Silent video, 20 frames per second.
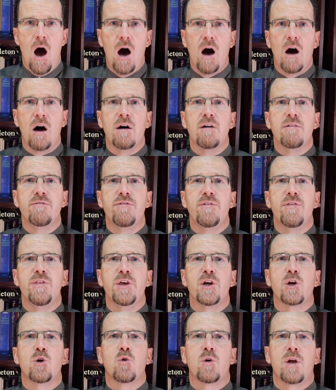of
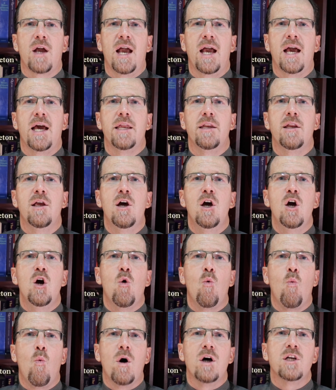the Quran,
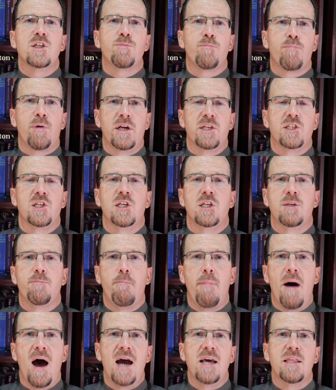was
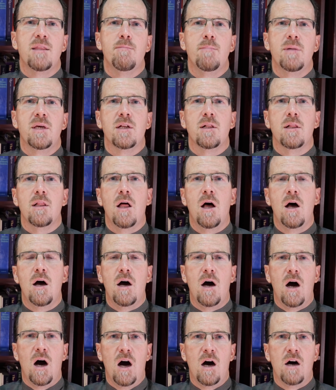present by the middle
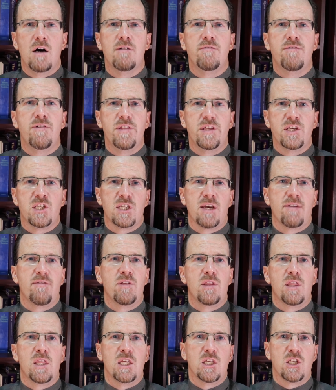of the
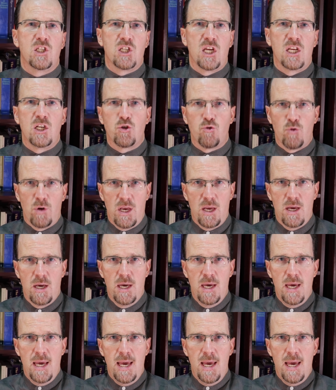7th century.